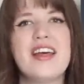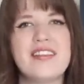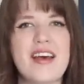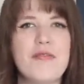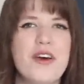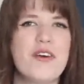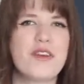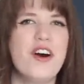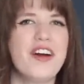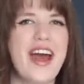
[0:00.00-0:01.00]
This outfit
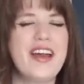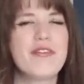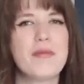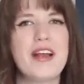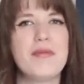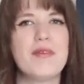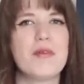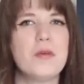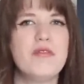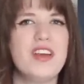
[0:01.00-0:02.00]
overall kind of reminds me of
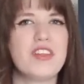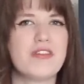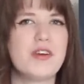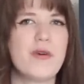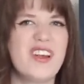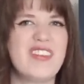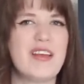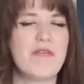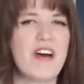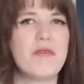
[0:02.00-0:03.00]
the movie Three Coins in
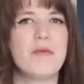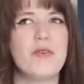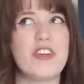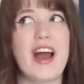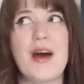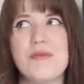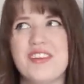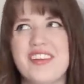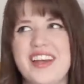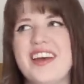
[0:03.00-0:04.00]
the Fountain, which I
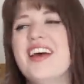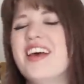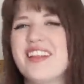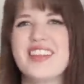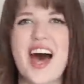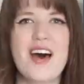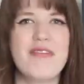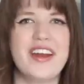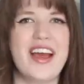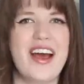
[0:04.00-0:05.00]
absolutely love.
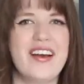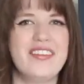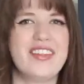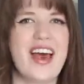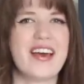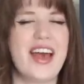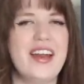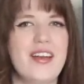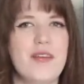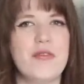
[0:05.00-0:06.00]
And it has that
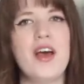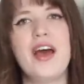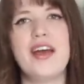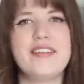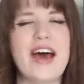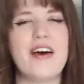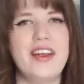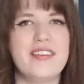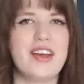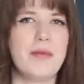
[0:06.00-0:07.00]
kind of
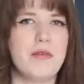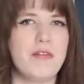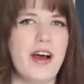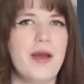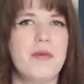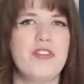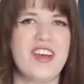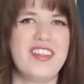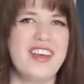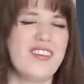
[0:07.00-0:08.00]
Italian type of vibe which
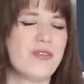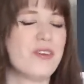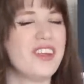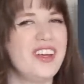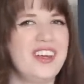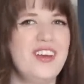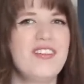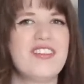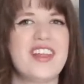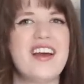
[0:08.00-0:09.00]
I think is really
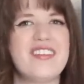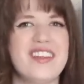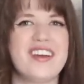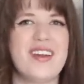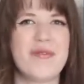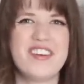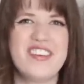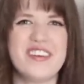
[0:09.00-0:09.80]
cute. So that is look number